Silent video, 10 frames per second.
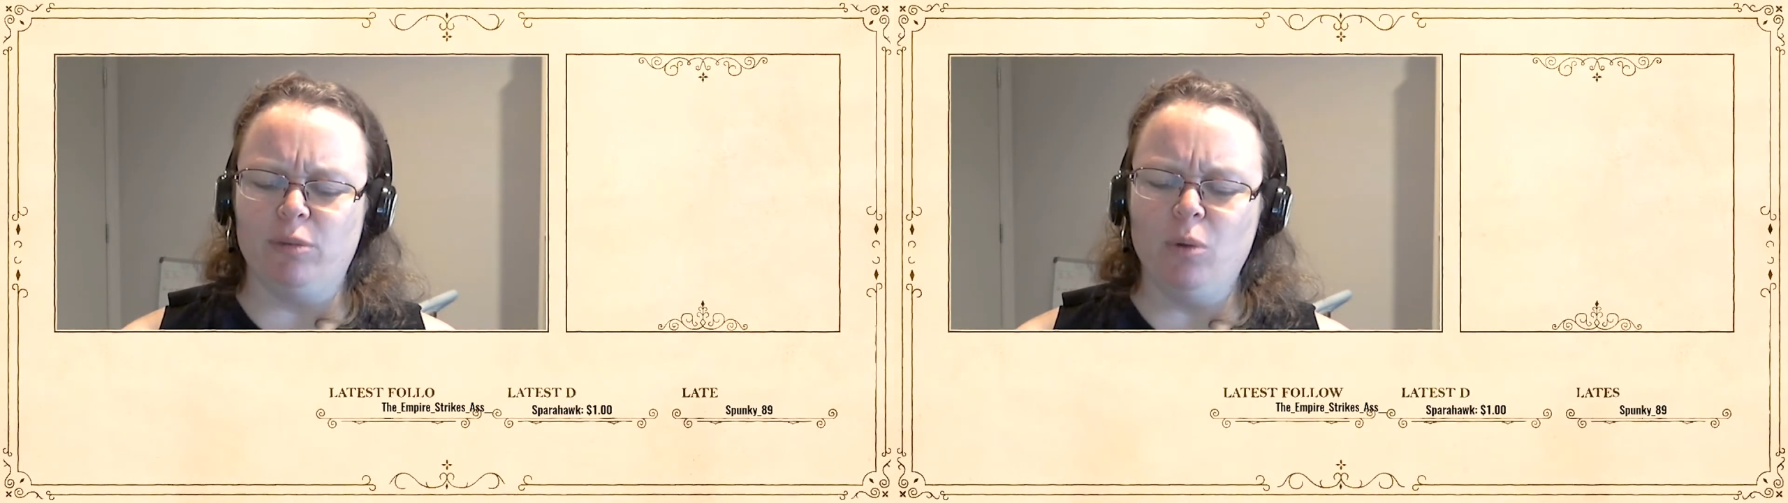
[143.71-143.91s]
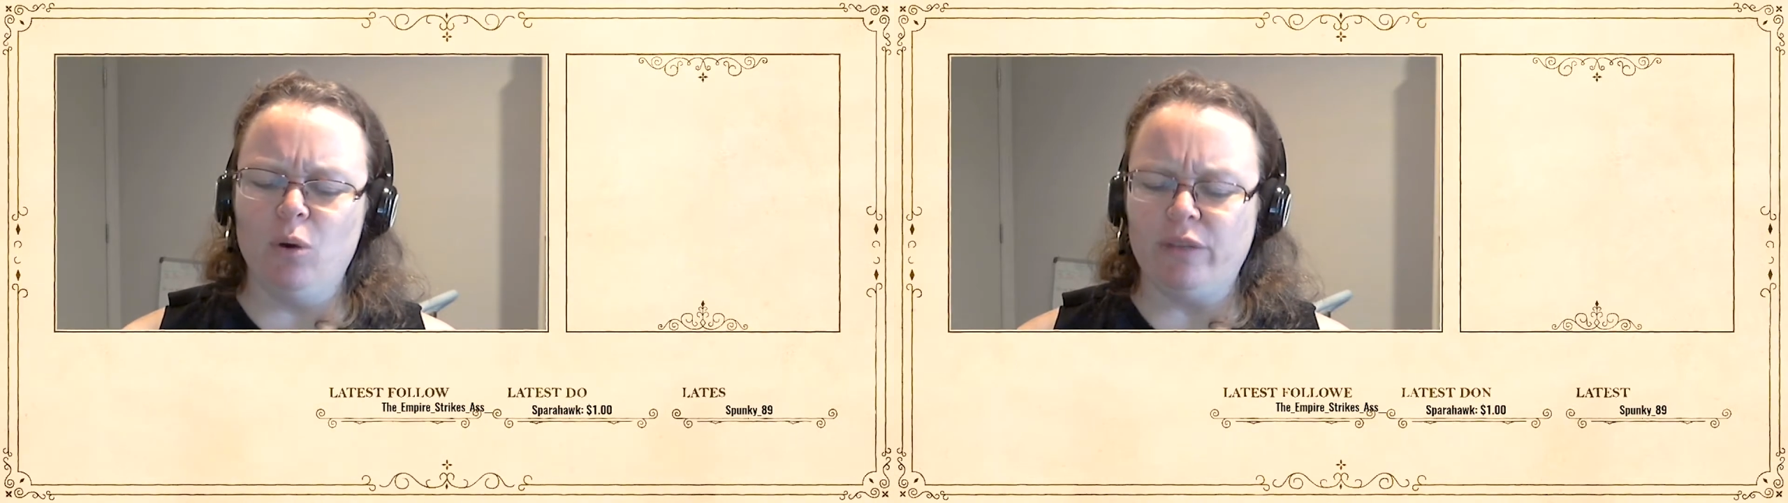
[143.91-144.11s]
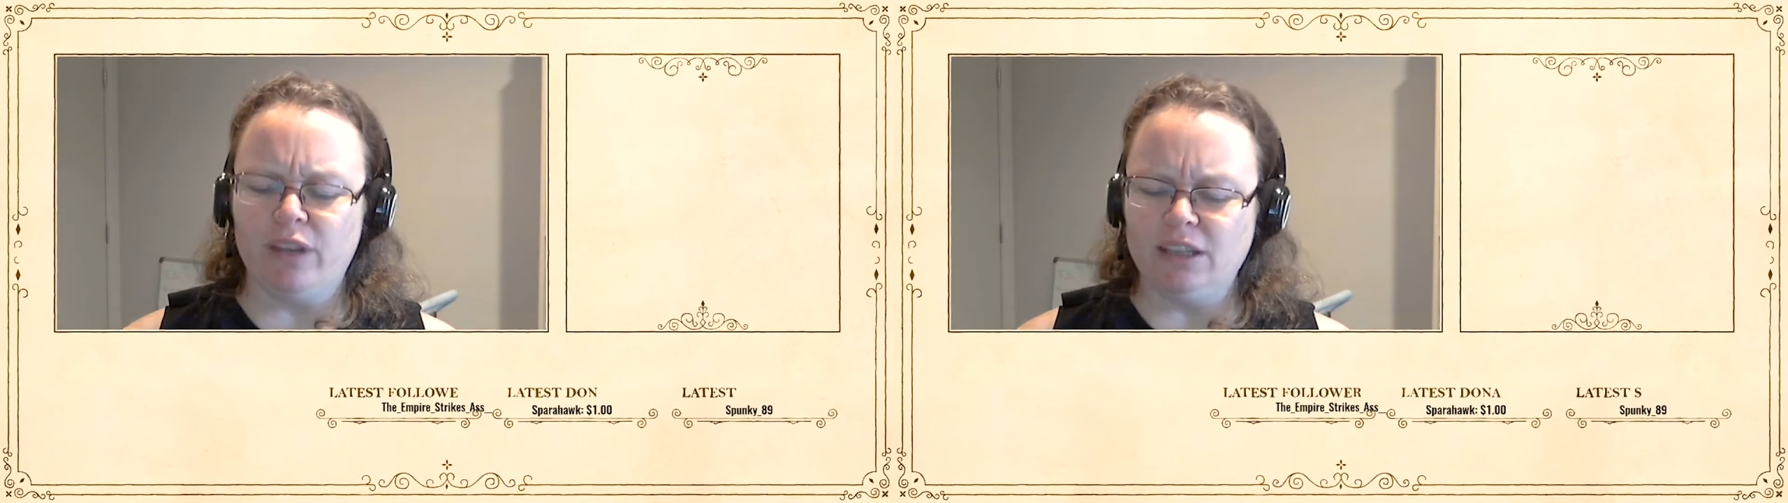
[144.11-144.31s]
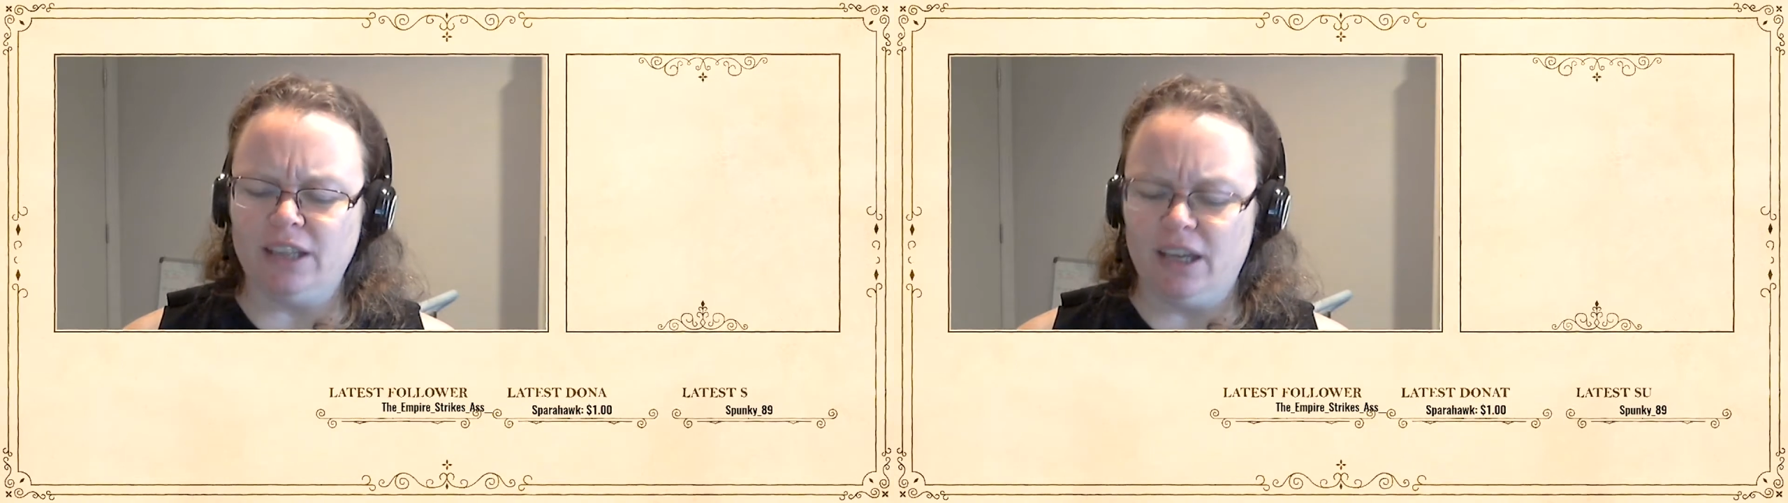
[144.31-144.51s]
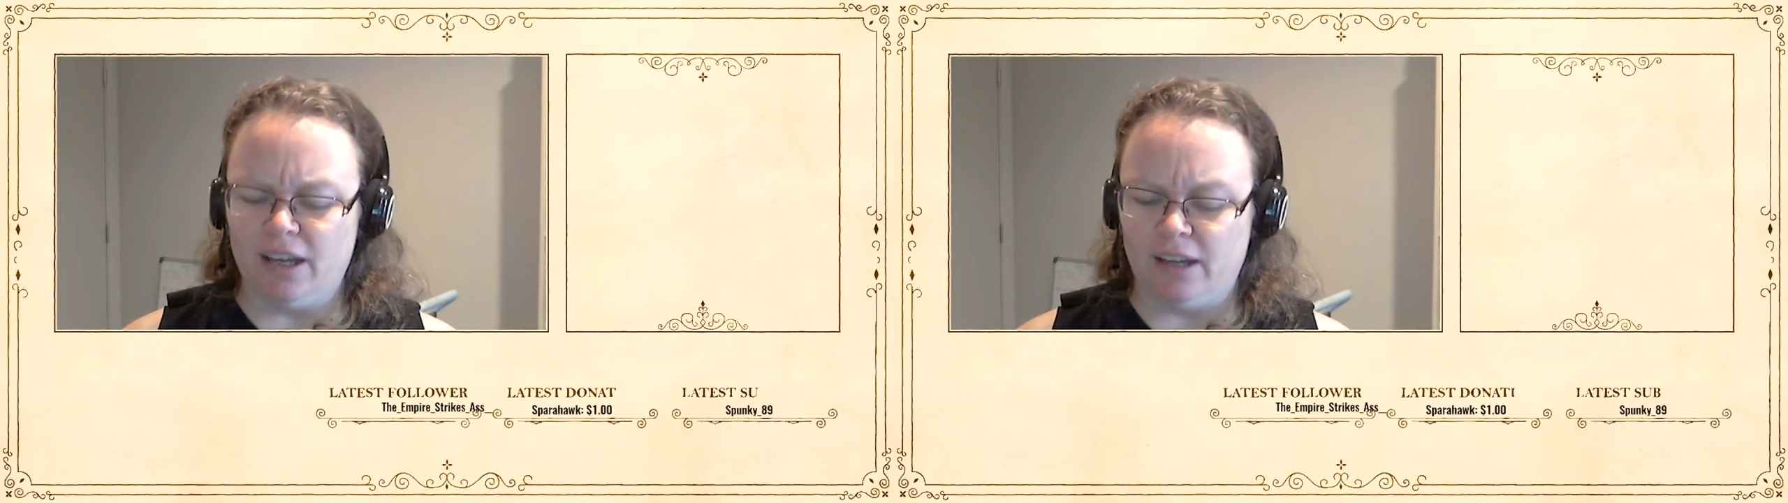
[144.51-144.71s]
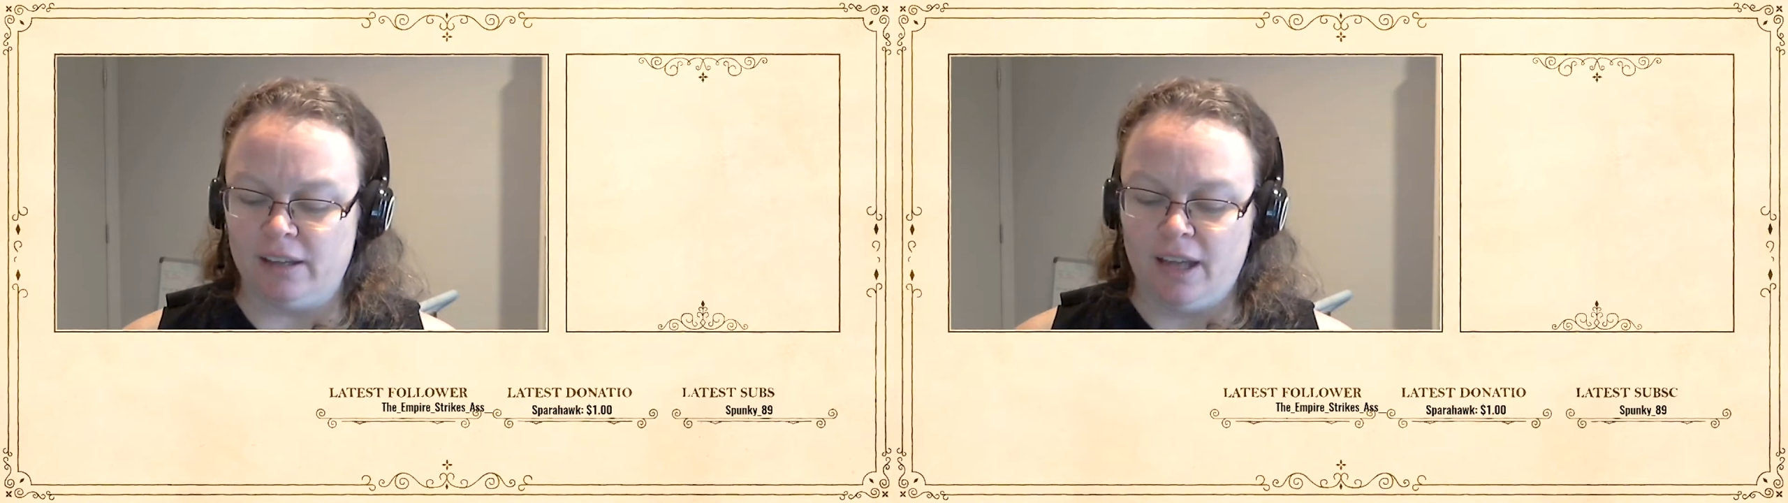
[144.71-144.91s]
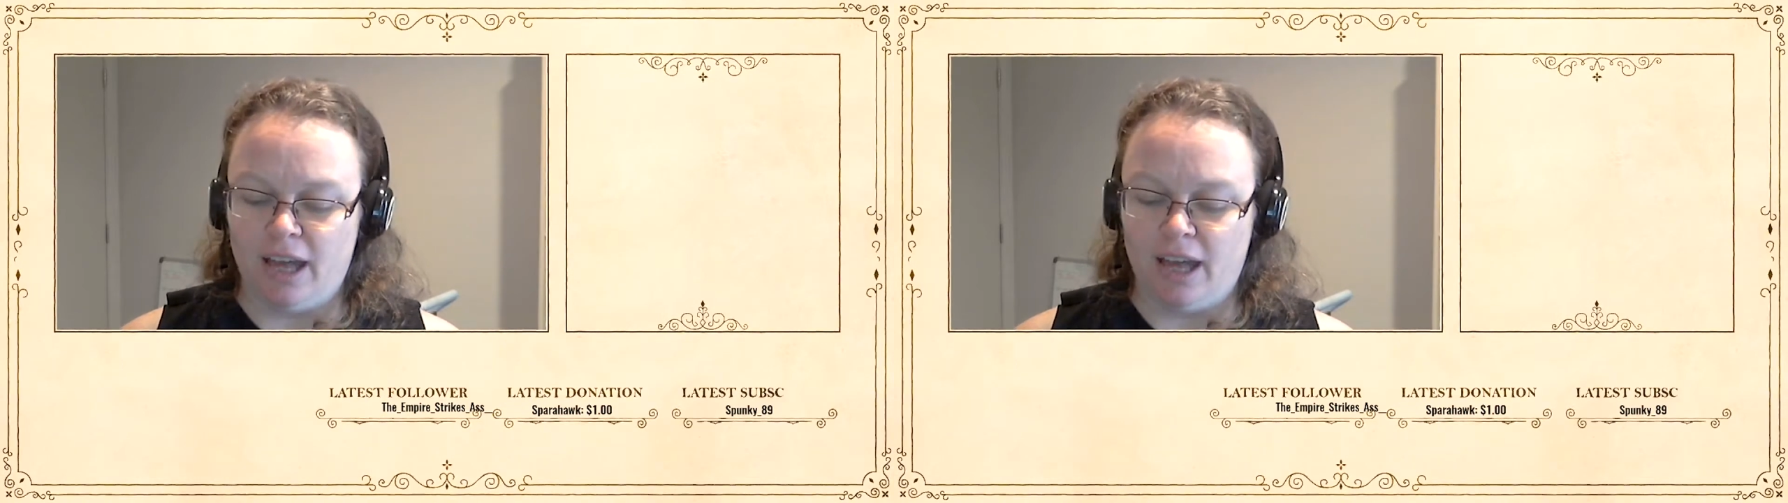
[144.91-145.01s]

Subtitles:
more than a year,